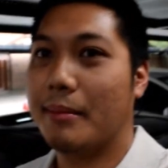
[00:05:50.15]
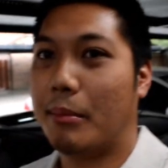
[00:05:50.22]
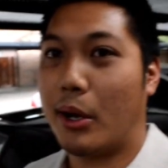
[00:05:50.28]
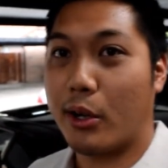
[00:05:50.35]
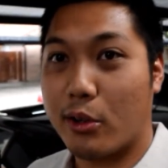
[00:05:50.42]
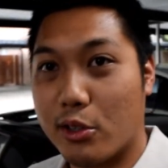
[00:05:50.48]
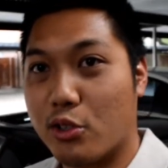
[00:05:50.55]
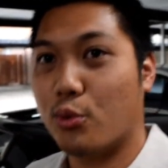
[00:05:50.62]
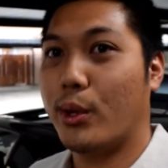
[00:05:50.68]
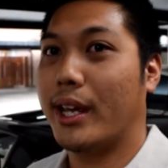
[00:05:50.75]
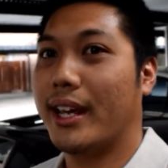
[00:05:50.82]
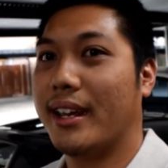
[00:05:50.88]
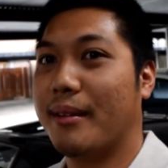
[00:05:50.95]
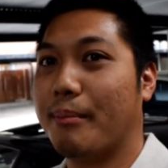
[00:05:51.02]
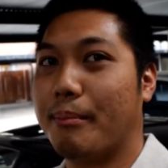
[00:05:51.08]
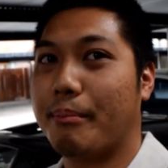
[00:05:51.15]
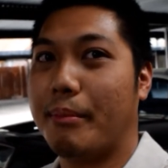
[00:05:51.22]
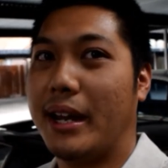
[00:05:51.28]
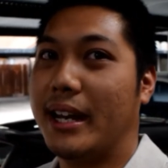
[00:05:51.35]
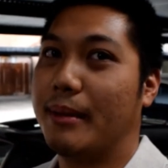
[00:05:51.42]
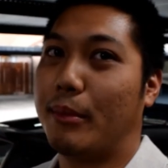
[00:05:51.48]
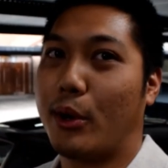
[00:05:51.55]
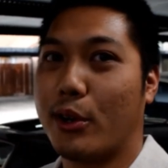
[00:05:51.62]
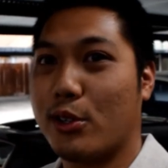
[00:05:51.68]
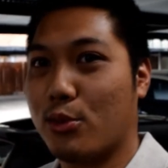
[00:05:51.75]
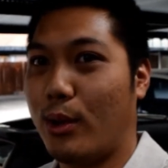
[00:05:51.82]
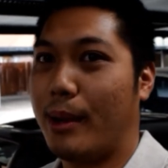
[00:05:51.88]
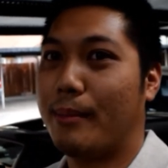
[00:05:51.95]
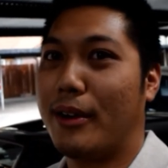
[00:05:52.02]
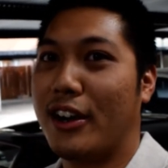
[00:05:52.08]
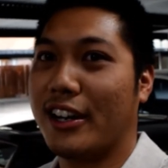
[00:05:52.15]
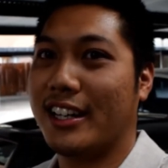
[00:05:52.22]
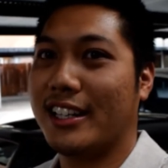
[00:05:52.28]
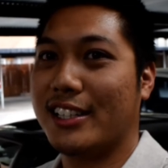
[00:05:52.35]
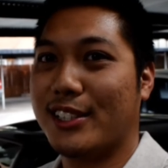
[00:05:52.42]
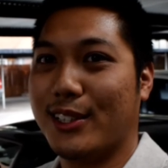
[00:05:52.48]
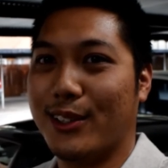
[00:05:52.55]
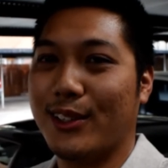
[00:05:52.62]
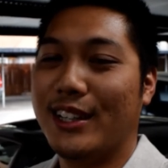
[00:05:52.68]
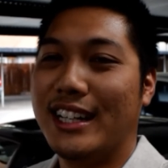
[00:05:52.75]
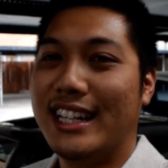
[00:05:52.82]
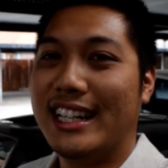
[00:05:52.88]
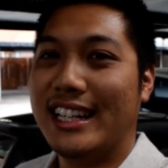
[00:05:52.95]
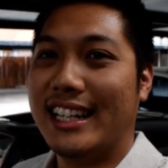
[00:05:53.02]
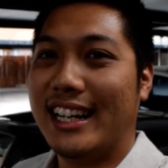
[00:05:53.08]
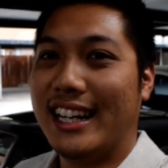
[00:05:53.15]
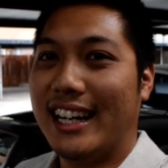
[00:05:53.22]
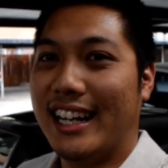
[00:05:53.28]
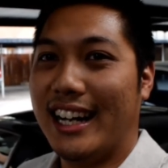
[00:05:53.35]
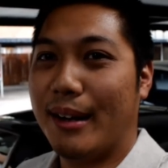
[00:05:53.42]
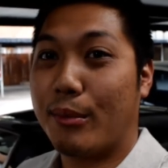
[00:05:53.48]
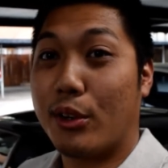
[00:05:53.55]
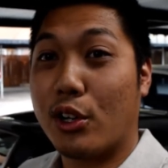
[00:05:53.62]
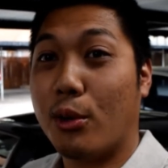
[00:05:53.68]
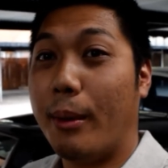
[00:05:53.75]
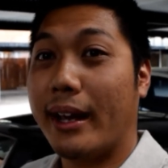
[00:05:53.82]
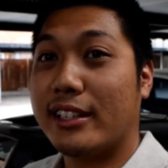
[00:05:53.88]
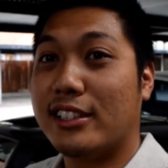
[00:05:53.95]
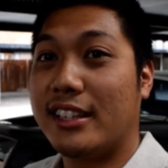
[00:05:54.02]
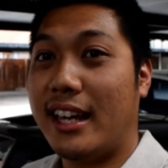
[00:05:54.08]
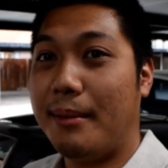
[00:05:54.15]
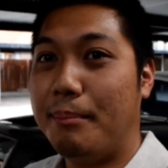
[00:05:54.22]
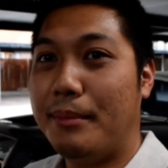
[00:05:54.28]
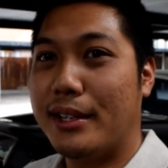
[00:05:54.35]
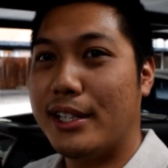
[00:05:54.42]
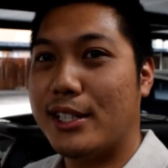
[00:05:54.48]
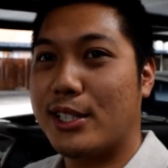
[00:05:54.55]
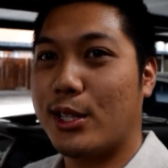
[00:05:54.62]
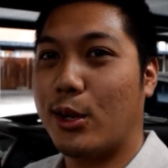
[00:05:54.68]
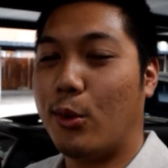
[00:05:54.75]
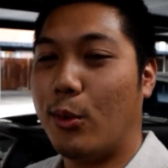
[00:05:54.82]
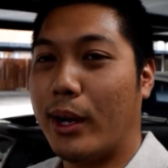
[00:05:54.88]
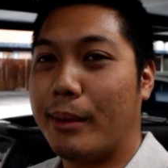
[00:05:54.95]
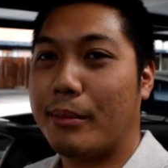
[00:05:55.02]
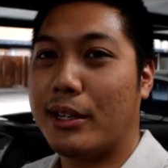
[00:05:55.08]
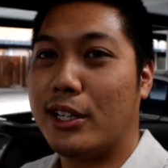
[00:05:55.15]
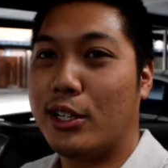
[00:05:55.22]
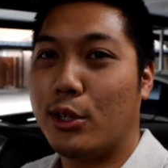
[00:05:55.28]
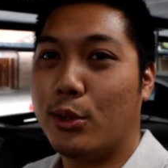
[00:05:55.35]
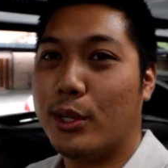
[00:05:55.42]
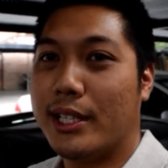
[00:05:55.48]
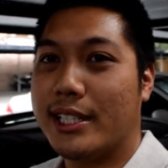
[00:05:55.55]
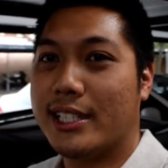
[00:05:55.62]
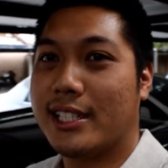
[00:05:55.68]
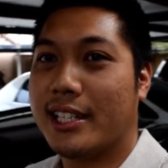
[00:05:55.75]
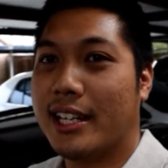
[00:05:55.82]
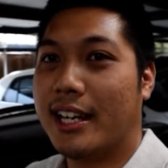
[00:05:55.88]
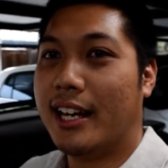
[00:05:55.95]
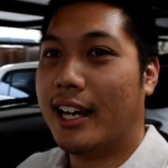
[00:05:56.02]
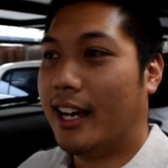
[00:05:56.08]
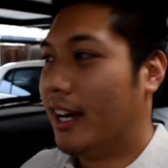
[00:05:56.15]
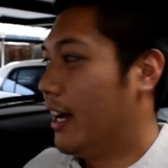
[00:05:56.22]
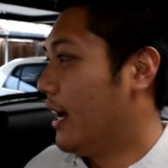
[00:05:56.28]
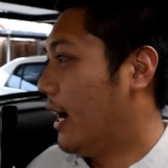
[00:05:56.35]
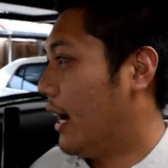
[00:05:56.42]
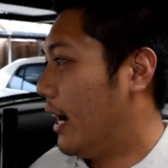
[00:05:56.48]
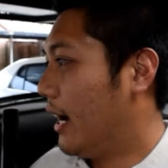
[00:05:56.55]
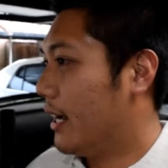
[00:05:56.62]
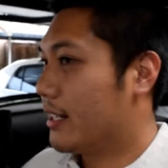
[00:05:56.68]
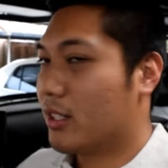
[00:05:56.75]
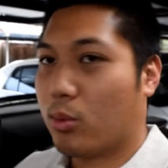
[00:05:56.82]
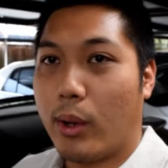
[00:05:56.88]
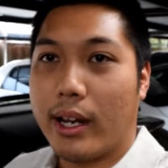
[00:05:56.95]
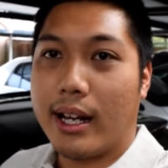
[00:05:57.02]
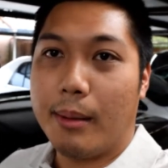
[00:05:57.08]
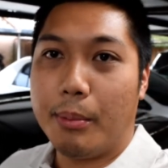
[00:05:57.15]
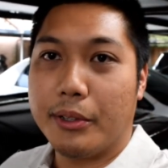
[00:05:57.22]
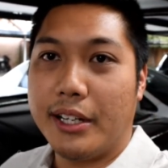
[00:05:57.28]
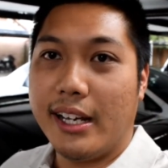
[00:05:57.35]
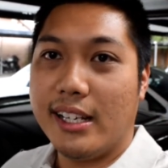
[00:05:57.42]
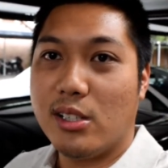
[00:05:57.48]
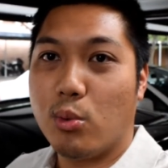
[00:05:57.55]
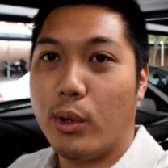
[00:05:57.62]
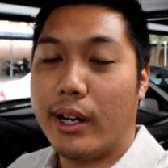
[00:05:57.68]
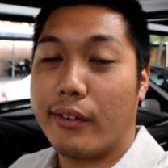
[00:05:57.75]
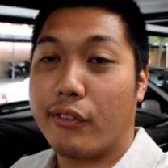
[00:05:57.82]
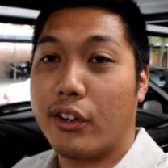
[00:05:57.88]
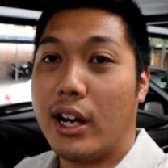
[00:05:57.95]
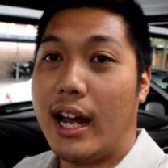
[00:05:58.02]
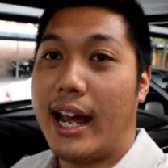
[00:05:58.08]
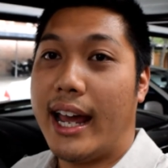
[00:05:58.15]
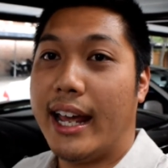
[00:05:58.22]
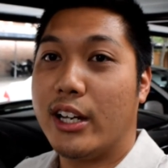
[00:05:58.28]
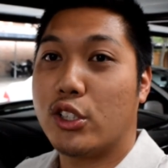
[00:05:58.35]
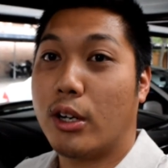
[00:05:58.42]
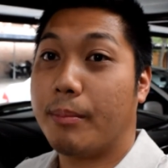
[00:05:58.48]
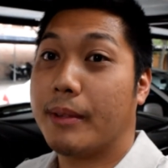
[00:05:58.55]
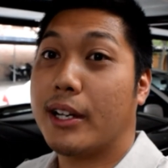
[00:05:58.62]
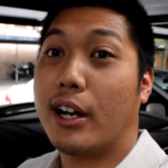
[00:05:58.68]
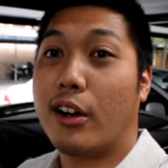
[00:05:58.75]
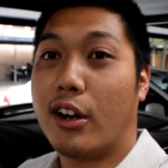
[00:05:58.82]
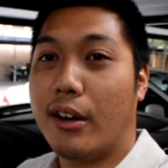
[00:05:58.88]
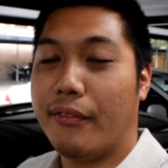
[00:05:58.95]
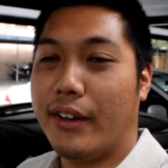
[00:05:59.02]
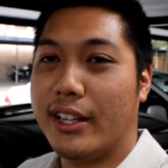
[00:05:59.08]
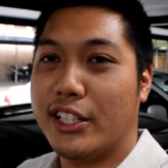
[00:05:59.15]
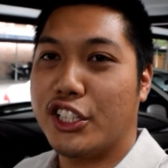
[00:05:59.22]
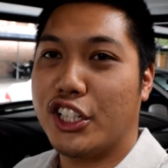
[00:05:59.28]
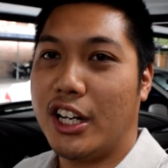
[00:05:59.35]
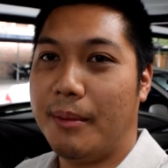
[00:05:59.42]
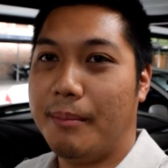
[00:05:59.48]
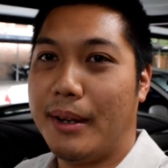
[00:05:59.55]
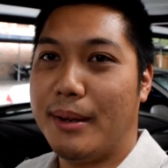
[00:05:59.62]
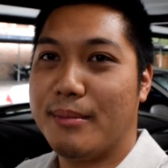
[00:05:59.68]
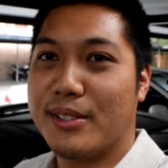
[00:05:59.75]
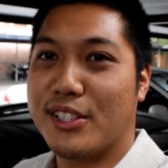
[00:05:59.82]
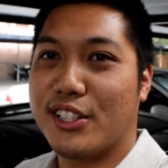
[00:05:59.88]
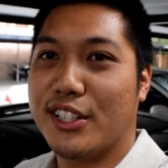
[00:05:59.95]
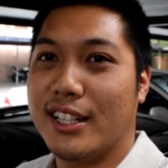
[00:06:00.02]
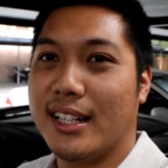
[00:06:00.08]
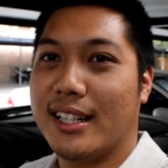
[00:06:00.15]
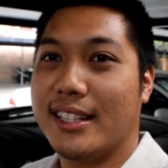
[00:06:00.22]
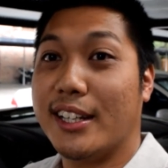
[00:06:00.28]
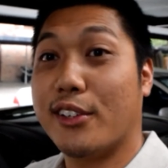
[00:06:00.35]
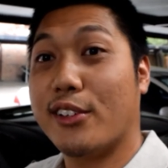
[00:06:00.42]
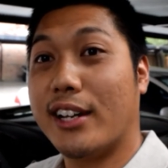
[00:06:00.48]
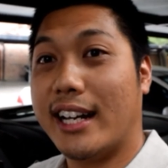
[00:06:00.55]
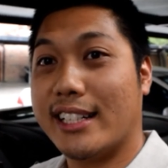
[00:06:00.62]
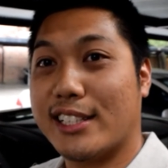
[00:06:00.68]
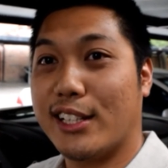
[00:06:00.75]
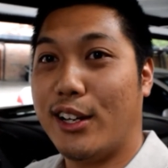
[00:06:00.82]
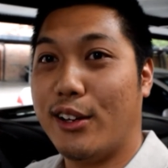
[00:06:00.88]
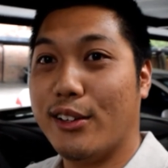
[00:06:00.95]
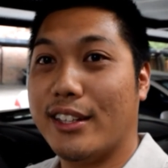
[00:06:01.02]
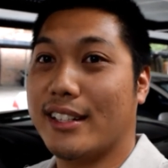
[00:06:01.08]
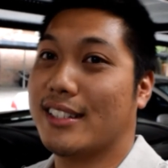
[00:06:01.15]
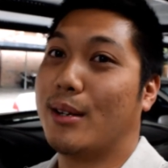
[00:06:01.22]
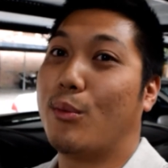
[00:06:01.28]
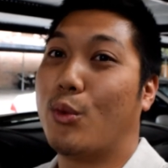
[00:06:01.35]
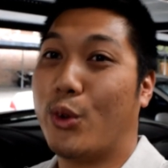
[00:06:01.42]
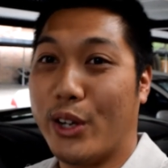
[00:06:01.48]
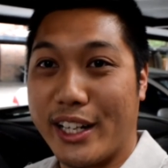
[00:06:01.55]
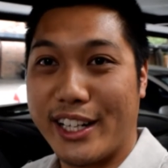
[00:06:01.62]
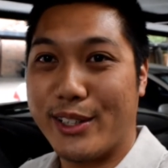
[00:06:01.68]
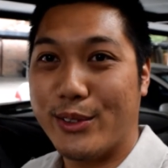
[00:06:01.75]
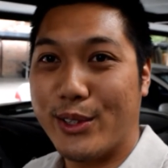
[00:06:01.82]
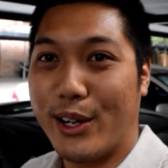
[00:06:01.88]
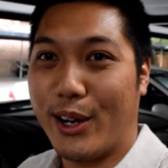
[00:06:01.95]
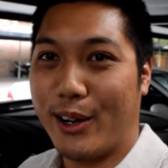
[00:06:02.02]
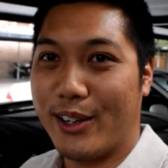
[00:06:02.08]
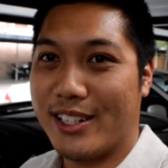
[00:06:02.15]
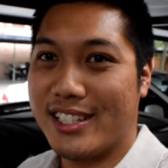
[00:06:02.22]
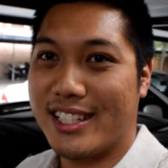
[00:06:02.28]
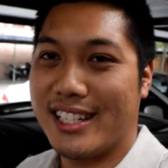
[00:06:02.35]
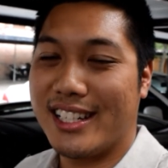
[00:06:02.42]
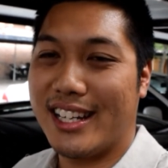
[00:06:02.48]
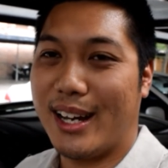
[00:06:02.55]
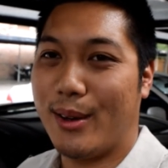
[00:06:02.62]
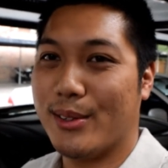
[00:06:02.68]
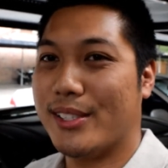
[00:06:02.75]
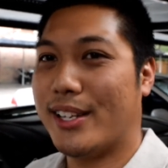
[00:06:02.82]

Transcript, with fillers: Marco's wing, painted Marco's white body. So uh, I'm gonna go back to them. So what I'm gonna do is uh, just wait a couple days. Whenever I drop the car off at the shop, I'm just gonna take you guys along. There's some really cool cars. I was